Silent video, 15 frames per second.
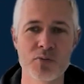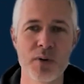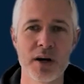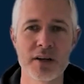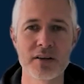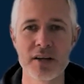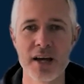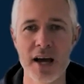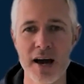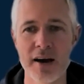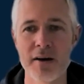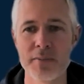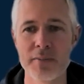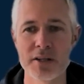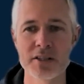But yeah,
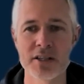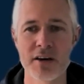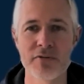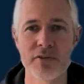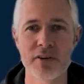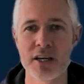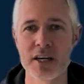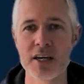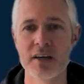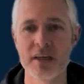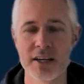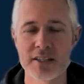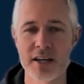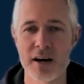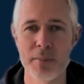I mean, it's definitely,
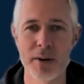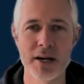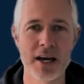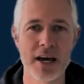that's kind of my